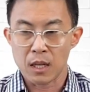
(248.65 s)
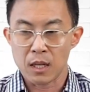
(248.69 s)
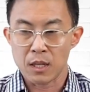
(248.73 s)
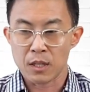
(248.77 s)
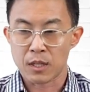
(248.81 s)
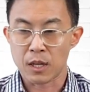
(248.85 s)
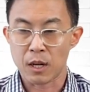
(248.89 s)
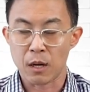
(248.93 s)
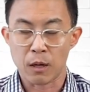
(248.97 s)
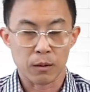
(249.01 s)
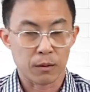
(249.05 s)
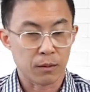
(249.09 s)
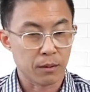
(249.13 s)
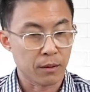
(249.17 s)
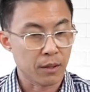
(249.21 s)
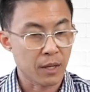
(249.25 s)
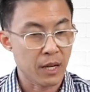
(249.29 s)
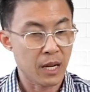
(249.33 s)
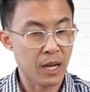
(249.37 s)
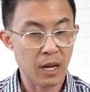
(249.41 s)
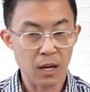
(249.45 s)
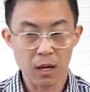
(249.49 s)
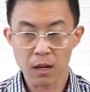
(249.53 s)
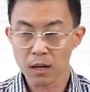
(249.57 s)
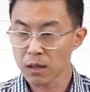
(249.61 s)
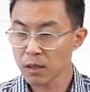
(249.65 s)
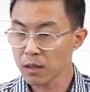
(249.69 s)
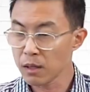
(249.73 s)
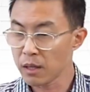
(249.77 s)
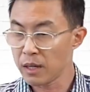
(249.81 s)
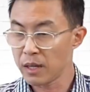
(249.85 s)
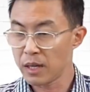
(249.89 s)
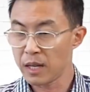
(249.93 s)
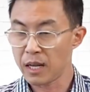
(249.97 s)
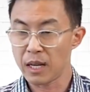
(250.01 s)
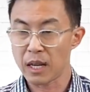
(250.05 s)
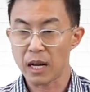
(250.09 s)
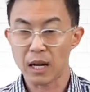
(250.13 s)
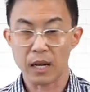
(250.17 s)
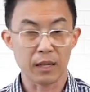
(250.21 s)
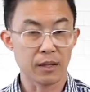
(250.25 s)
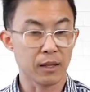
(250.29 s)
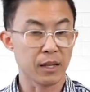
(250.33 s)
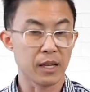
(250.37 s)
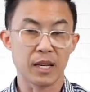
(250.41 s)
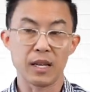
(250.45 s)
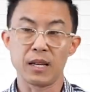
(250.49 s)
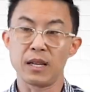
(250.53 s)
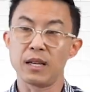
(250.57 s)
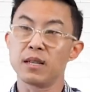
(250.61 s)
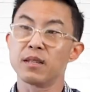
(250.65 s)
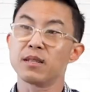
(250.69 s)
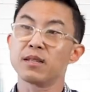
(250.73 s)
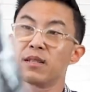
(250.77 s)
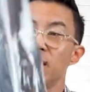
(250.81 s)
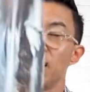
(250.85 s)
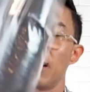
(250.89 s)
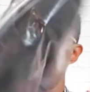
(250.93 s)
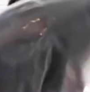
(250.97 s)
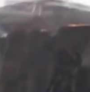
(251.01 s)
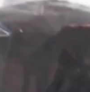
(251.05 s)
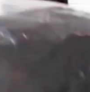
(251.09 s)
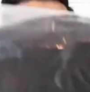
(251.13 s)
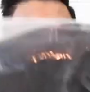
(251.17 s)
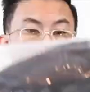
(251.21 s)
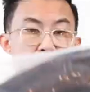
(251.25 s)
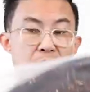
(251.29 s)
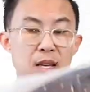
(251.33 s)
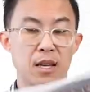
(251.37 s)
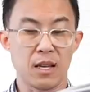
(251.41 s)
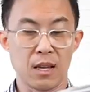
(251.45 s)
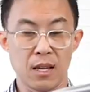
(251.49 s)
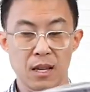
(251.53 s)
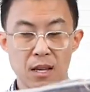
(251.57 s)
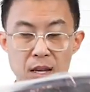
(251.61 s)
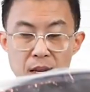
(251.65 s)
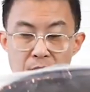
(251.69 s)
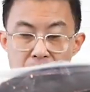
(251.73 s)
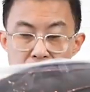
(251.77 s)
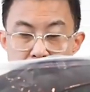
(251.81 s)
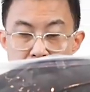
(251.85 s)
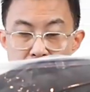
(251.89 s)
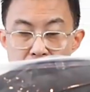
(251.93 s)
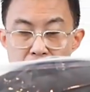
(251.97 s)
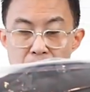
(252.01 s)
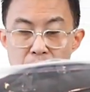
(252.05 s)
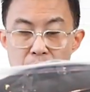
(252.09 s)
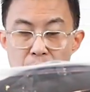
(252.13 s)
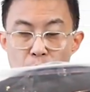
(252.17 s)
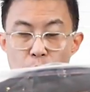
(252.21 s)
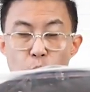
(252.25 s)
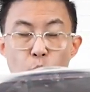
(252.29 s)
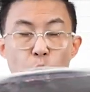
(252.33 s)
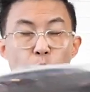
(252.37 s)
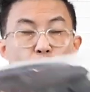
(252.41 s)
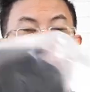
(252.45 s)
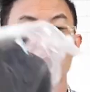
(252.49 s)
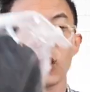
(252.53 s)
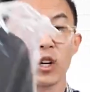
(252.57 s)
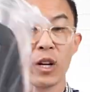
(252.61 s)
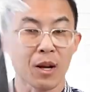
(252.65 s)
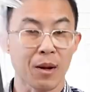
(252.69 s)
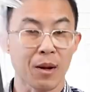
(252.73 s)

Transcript: So here is the work